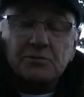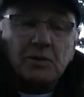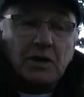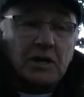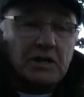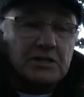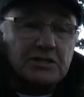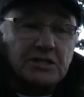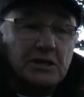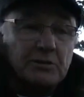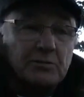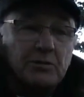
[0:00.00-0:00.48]

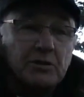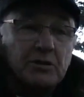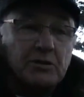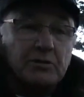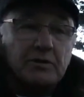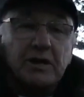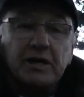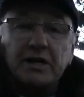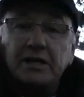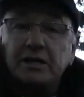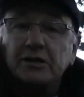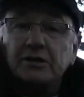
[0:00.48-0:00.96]
well as they
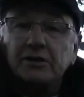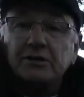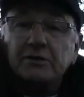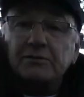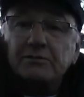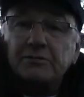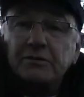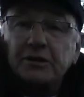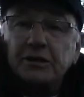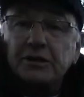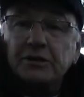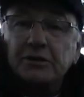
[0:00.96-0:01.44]
work right here,
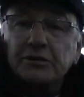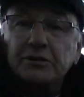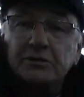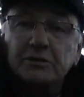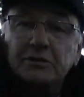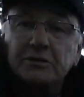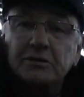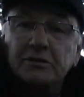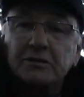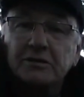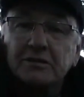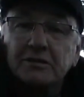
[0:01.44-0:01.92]
in
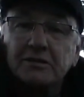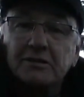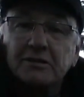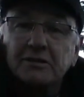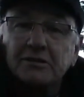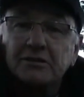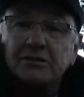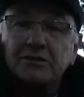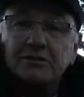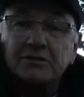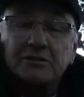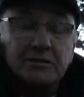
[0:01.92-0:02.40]

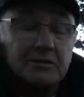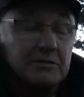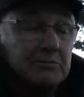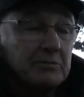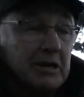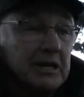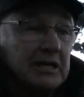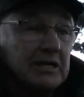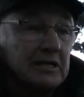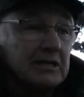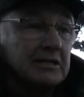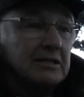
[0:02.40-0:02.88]
the
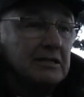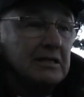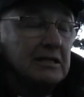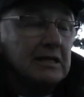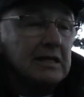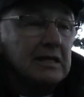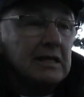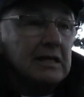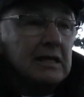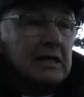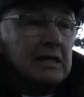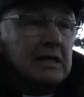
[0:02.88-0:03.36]
mainland.
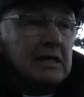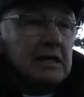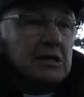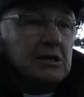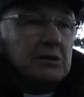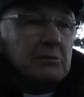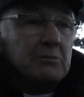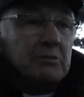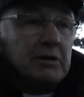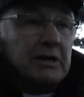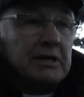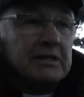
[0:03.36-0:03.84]

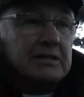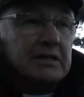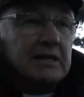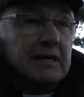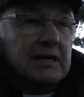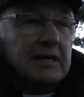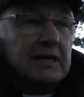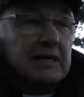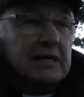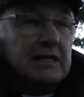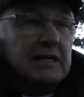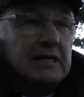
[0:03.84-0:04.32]
But
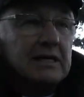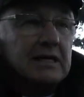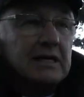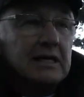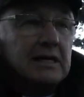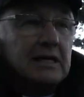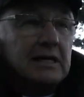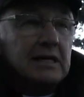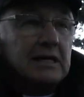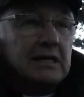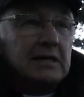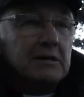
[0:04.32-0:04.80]

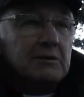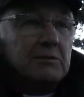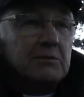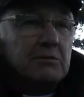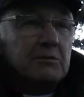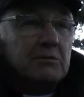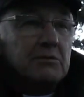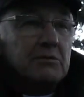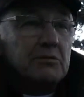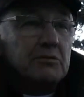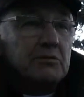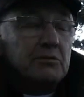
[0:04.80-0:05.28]

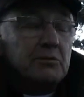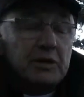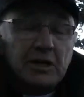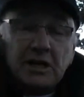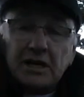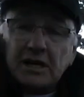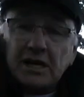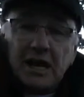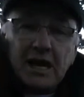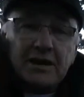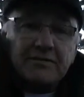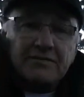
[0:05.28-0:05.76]
we
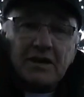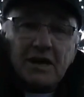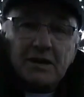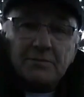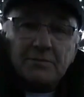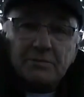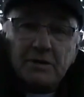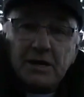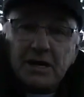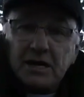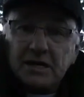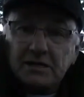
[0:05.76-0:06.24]
didn't have
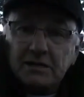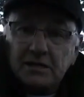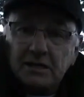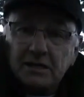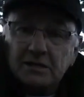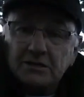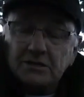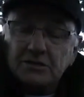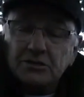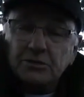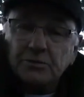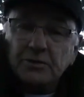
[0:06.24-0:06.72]
that back
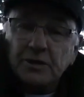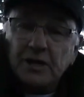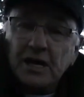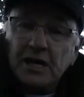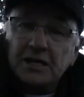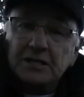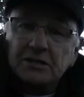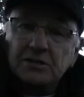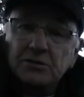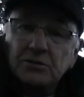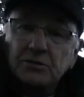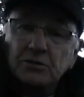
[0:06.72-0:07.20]
then, so we
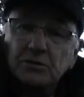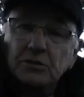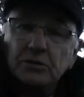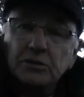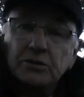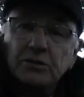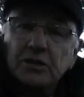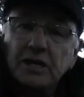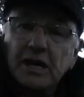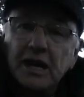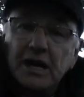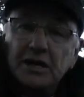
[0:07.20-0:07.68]
had to
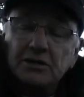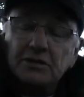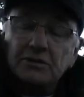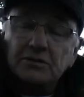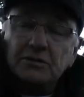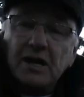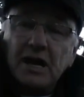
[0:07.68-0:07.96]
learn how to